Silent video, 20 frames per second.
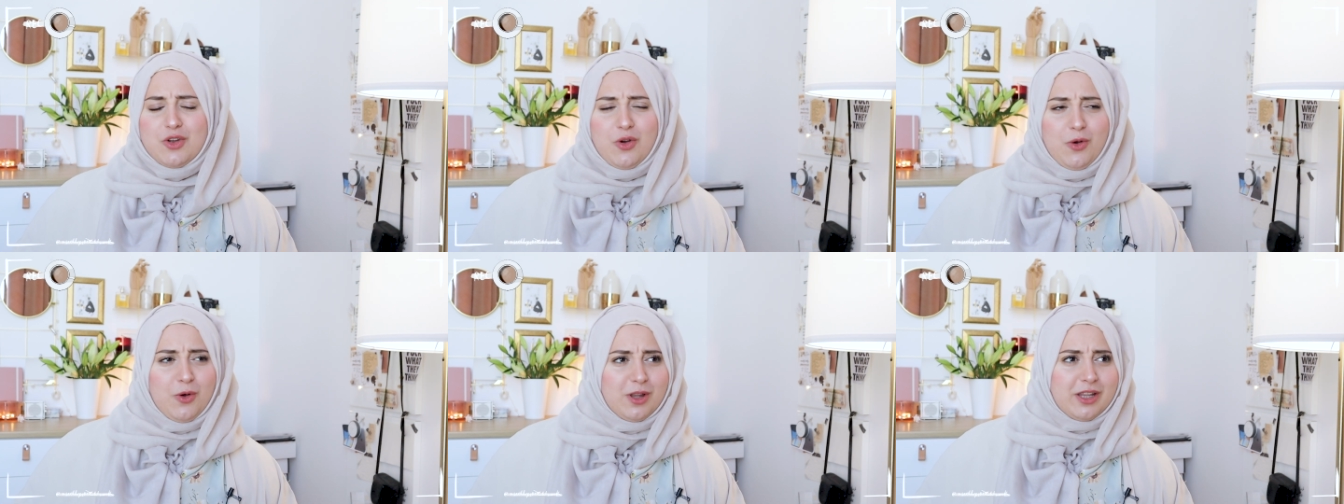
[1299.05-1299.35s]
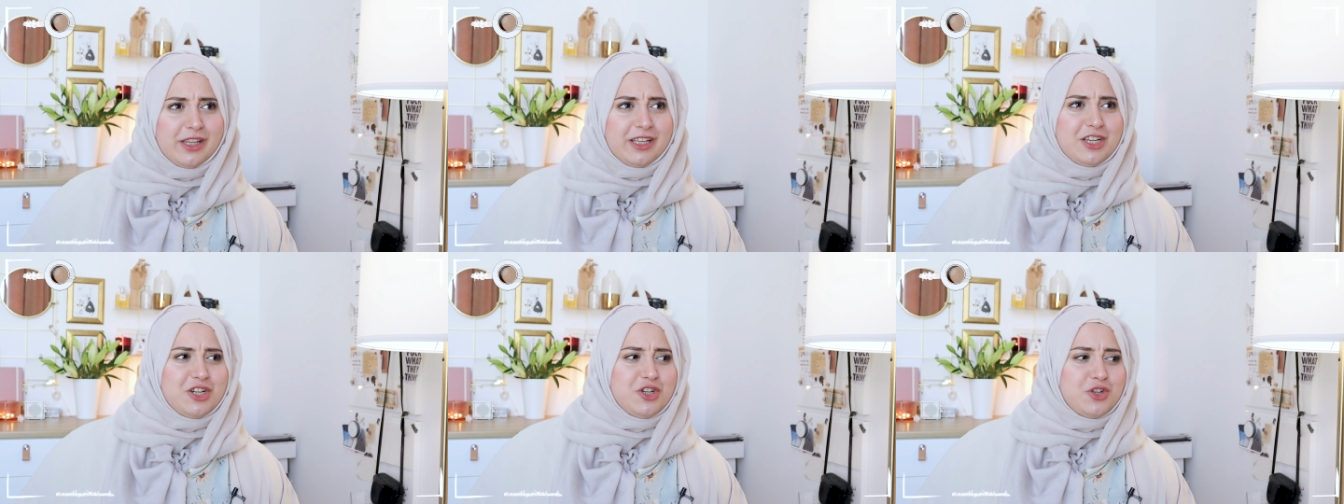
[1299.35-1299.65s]

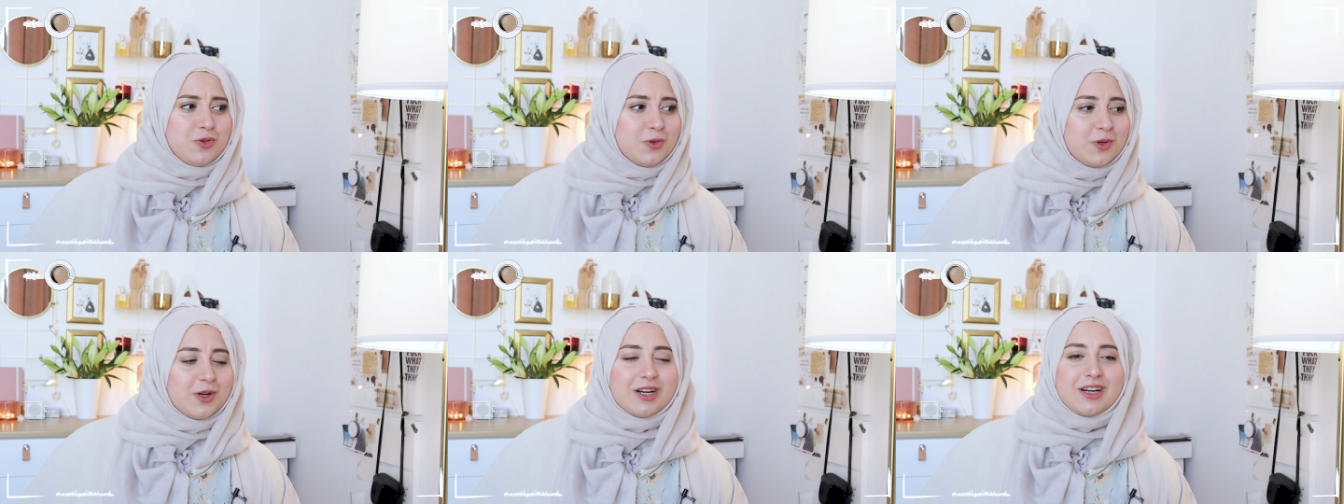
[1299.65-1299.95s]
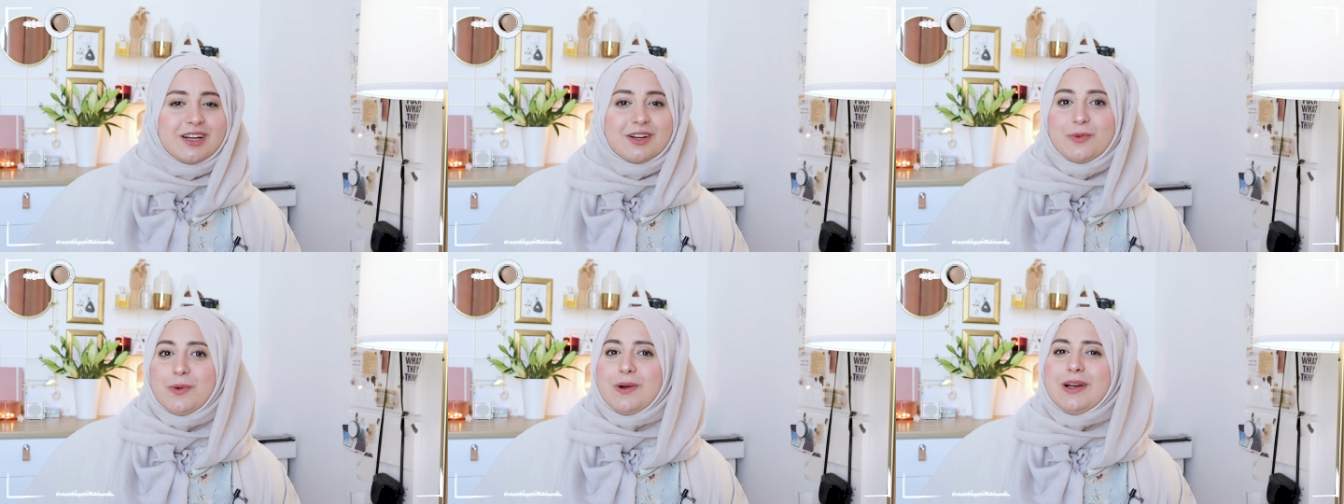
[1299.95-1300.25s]
Holy
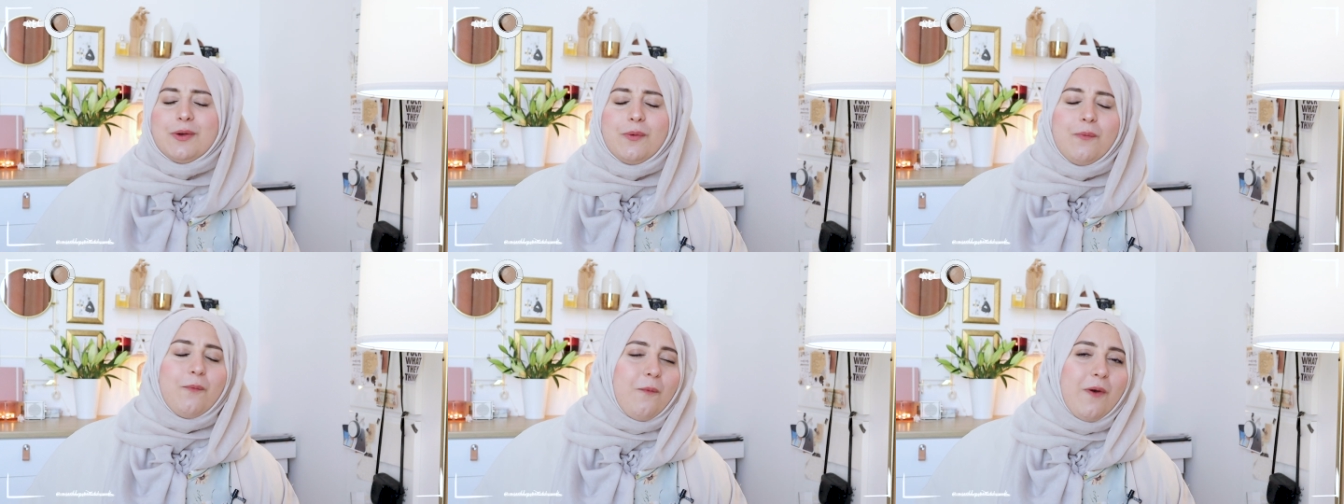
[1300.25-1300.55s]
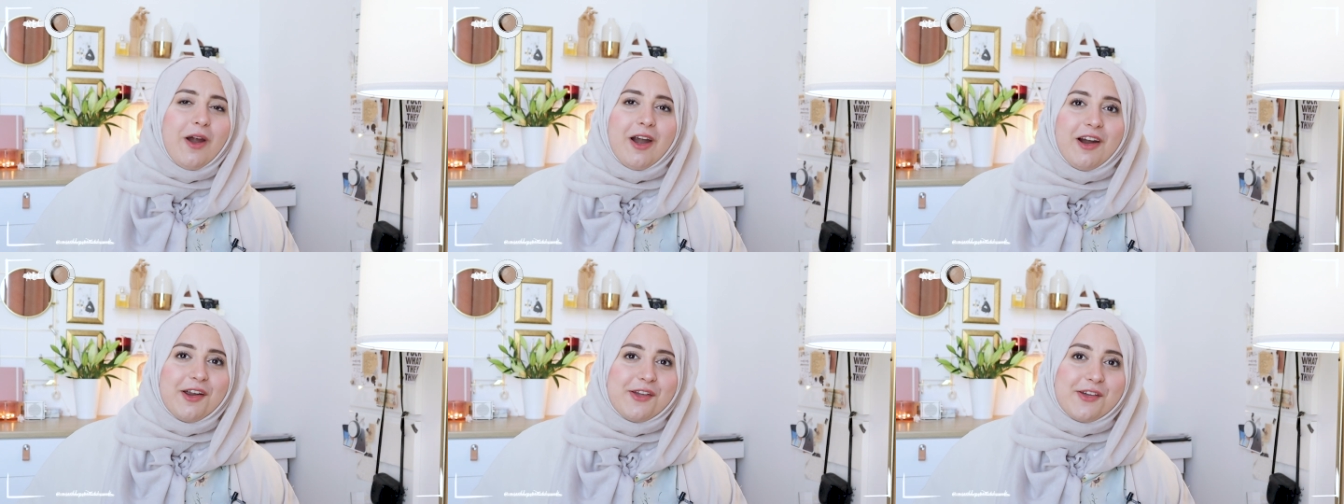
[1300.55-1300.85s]
sugar,
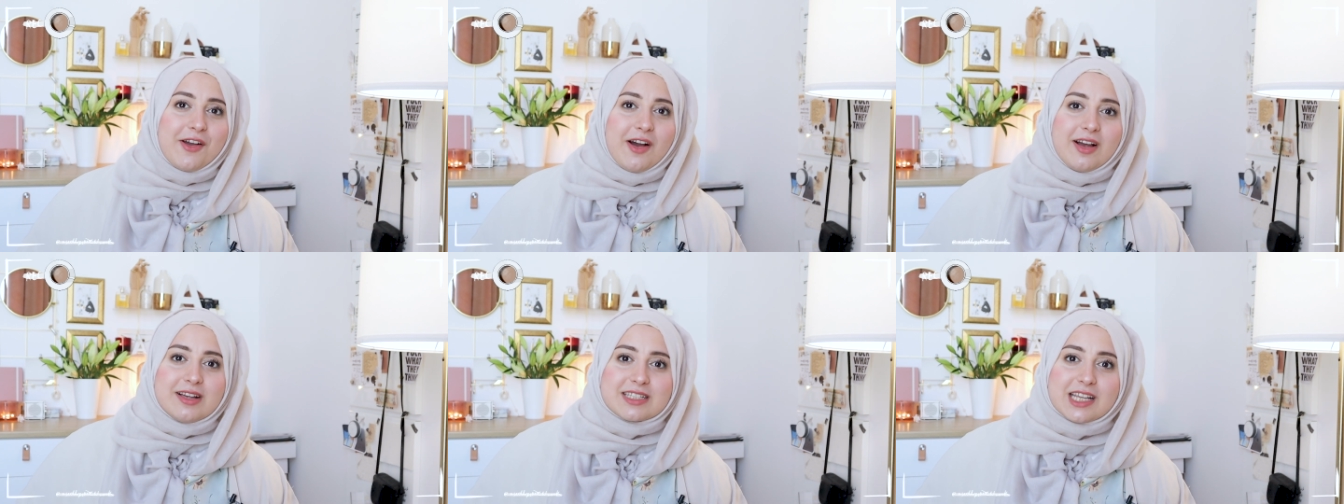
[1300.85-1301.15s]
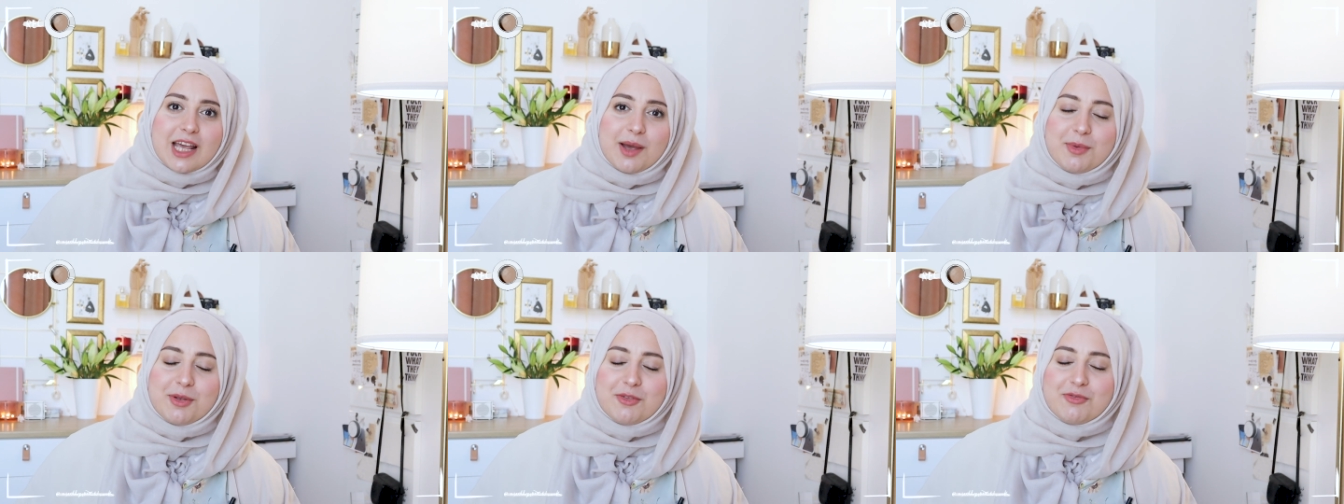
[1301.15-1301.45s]
where are you guys
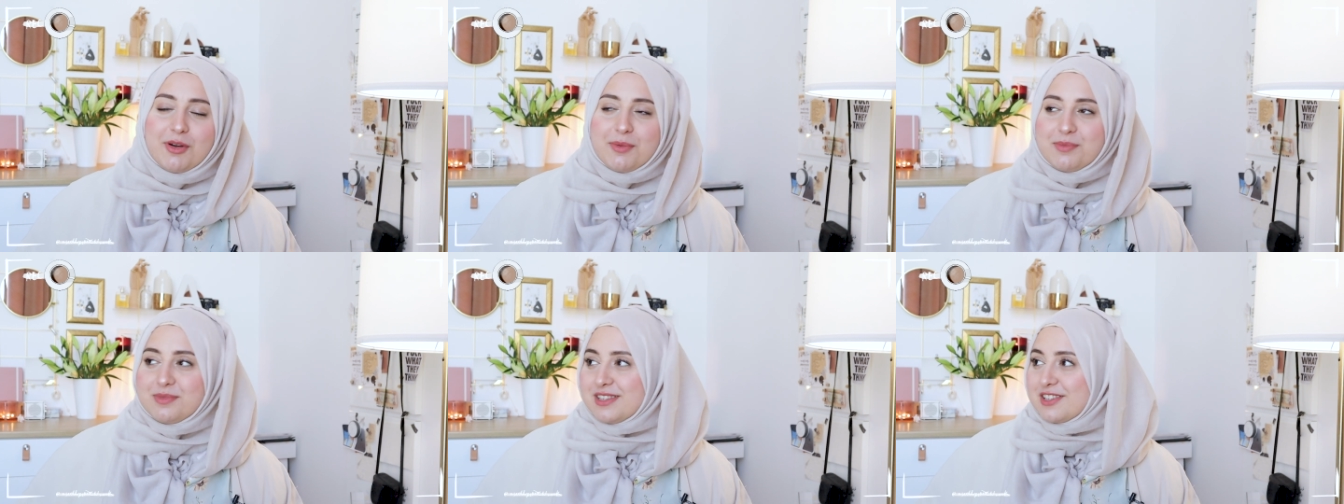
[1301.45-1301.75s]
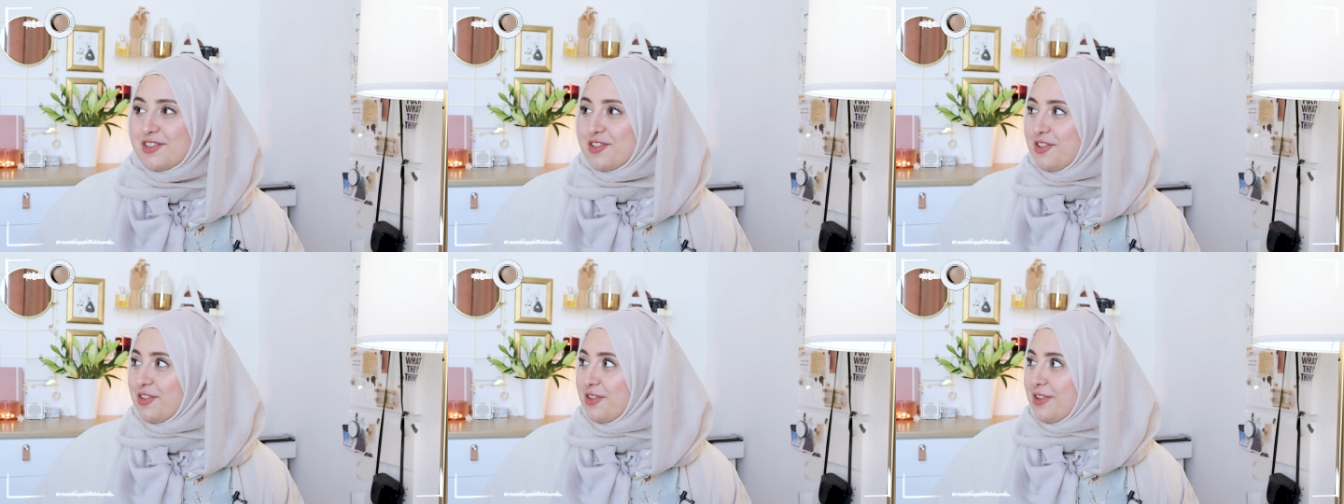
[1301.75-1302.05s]
coming from? It's
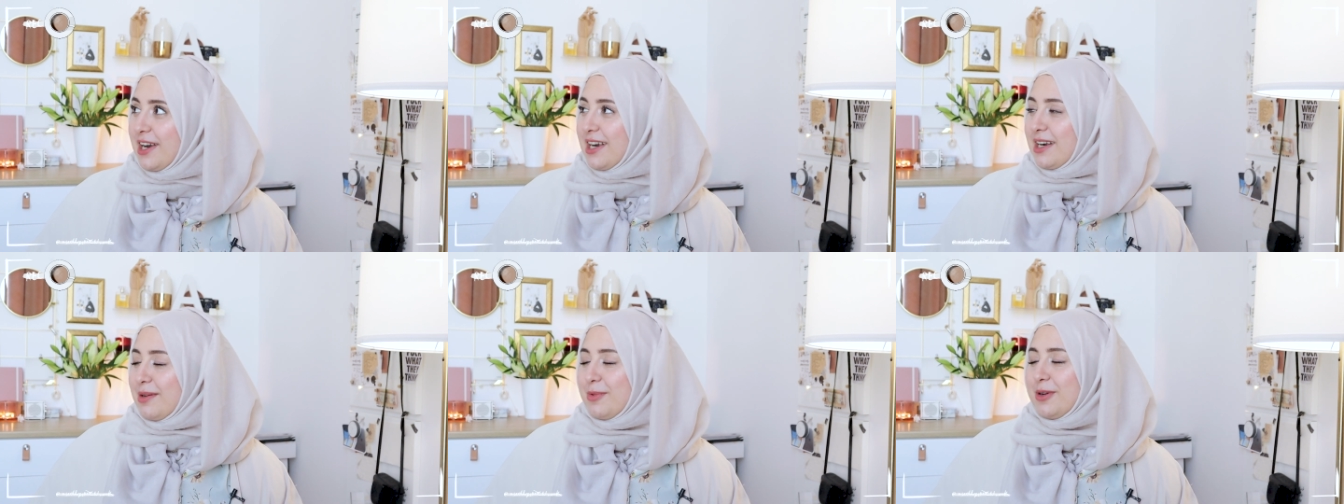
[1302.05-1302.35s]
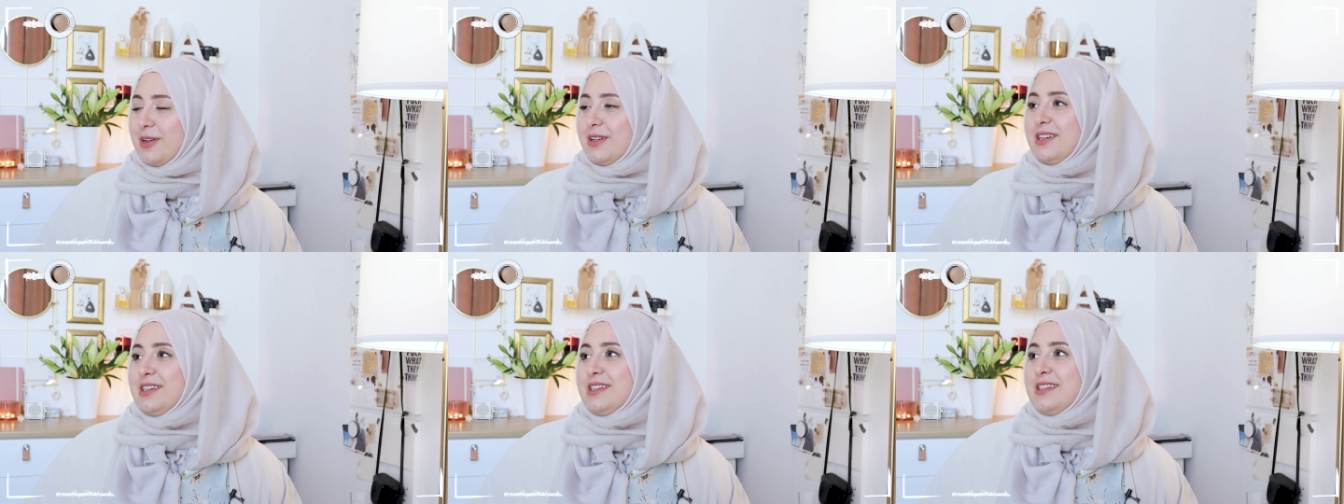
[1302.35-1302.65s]

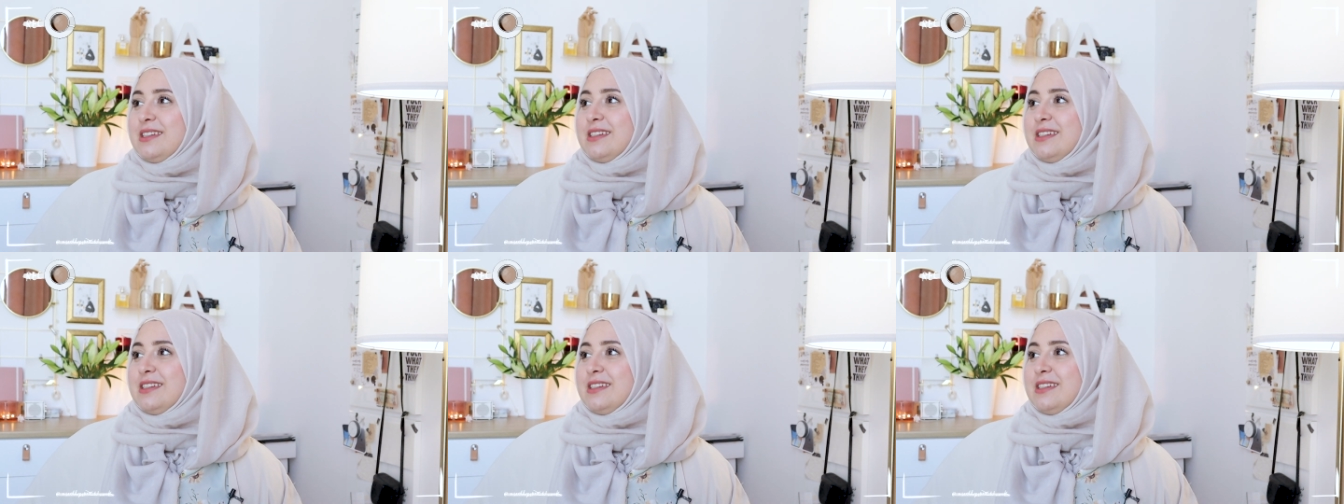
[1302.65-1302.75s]
incredible.